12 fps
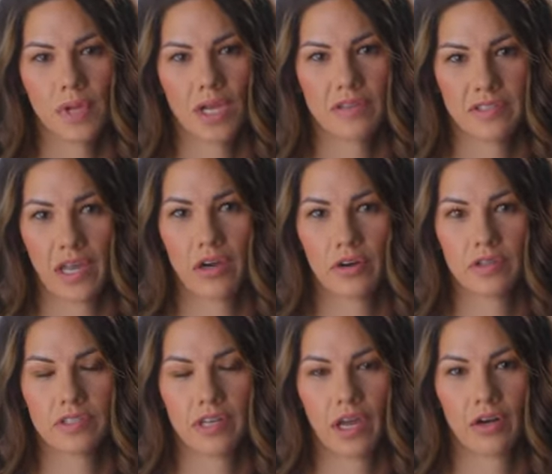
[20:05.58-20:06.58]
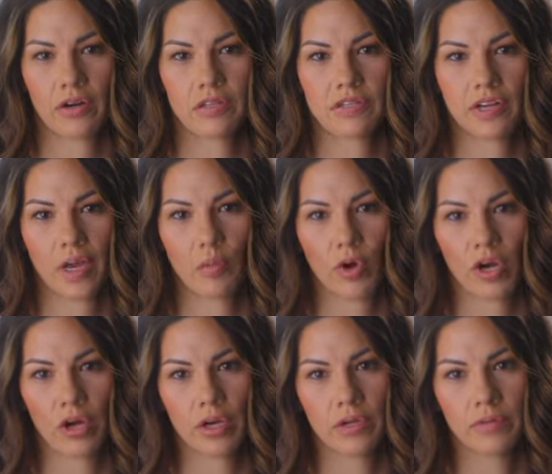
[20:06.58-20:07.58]
and sadder as time went
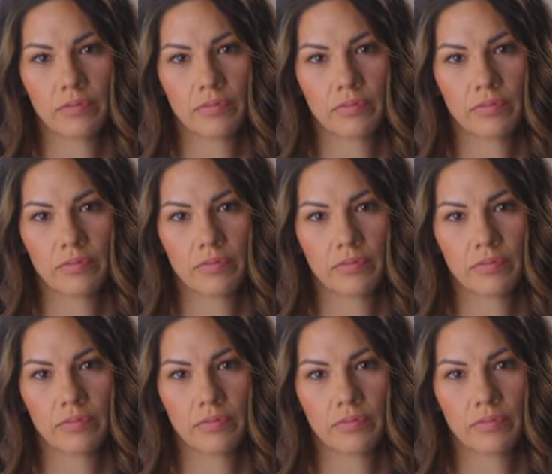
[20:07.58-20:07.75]
on.